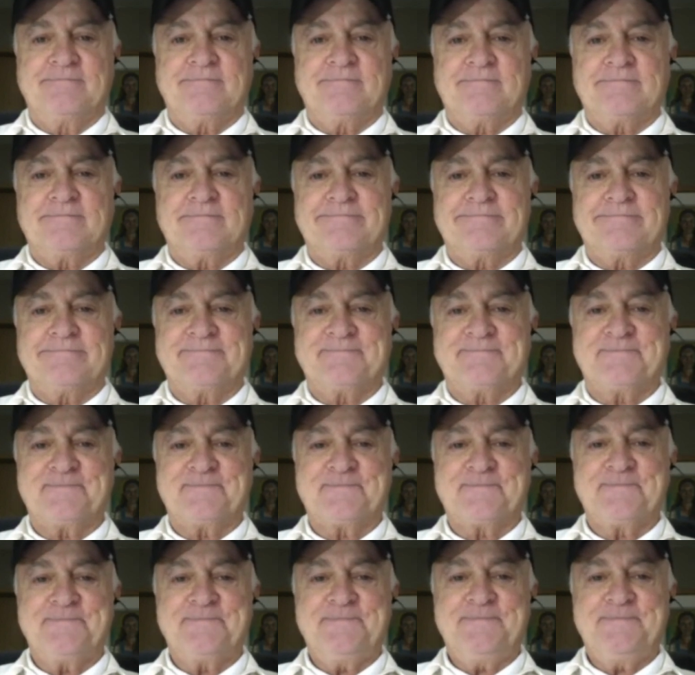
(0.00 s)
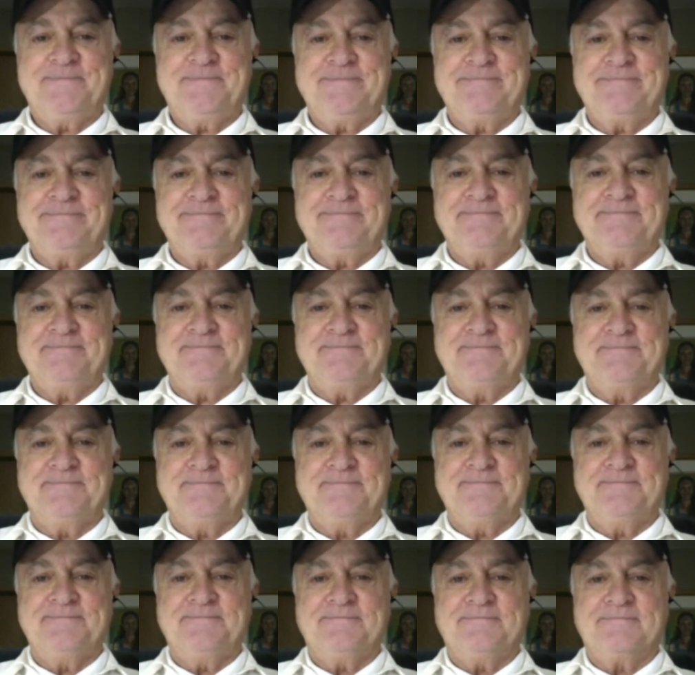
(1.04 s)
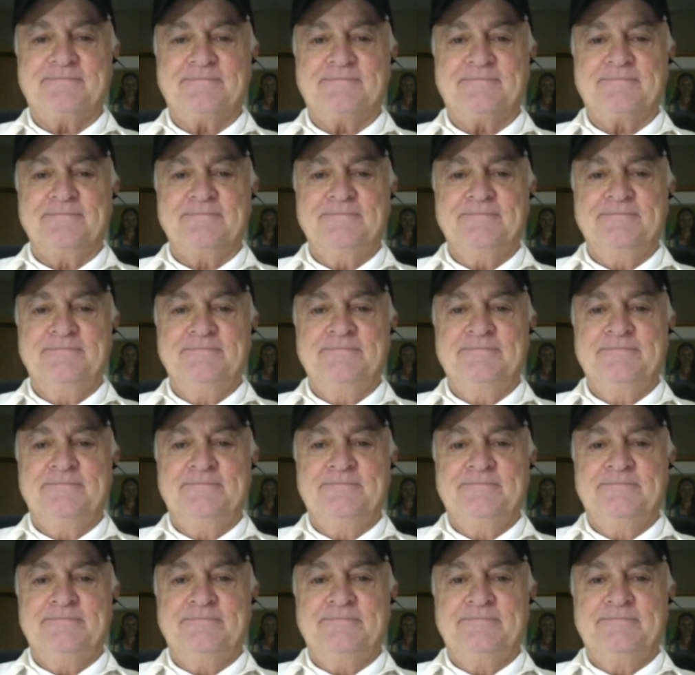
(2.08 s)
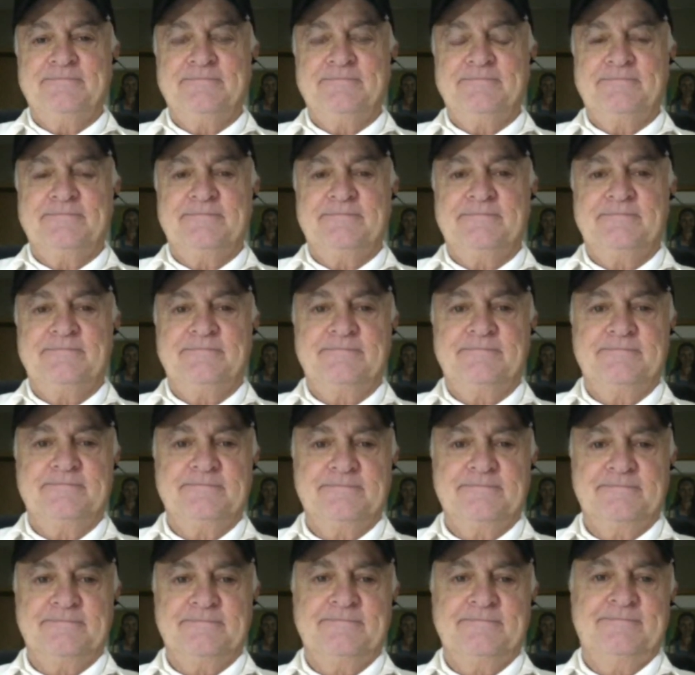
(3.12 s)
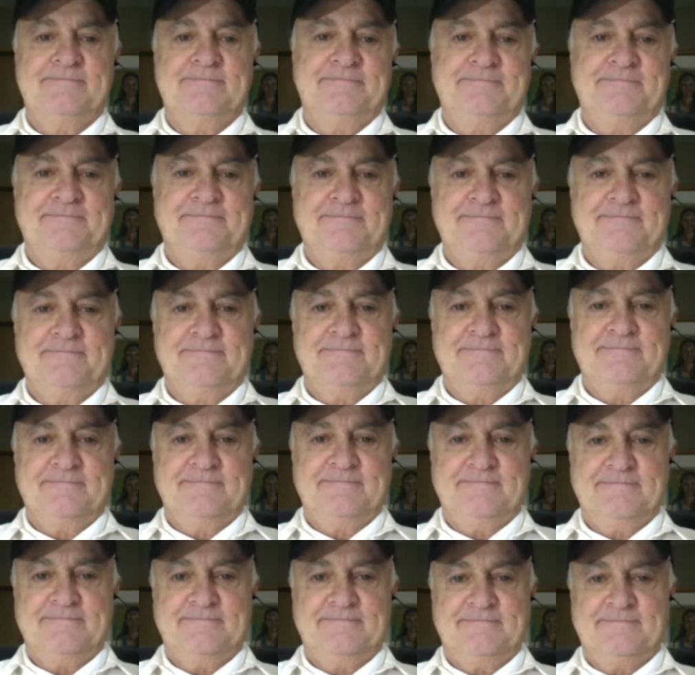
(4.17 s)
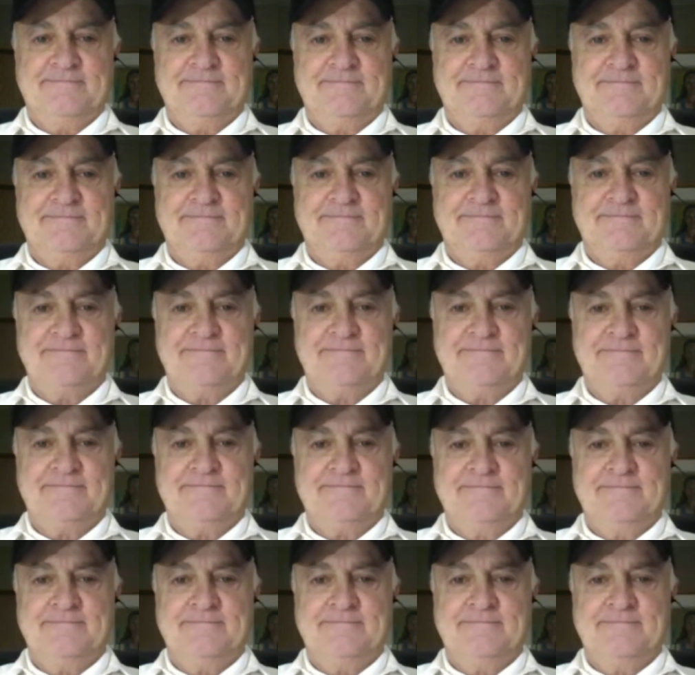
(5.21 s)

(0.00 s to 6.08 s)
(not speaking)